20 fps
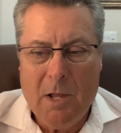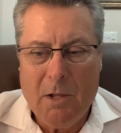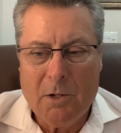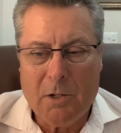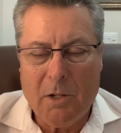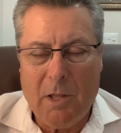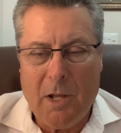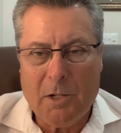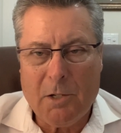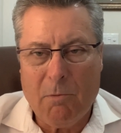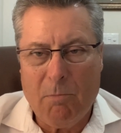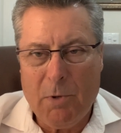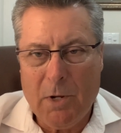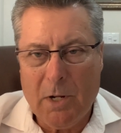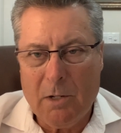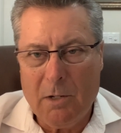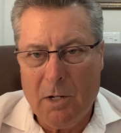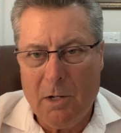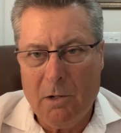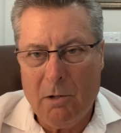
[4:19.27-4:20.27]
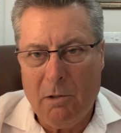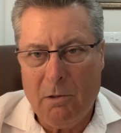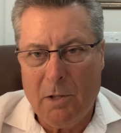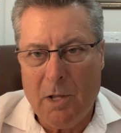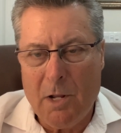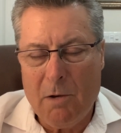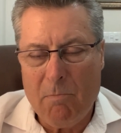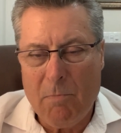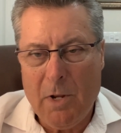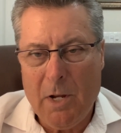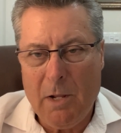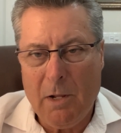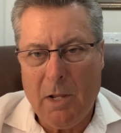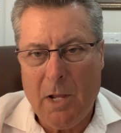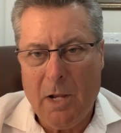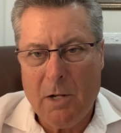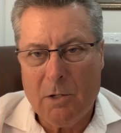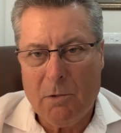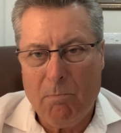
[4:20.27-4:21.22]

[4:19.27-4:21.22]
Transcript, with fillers: So that's a big deal, and many case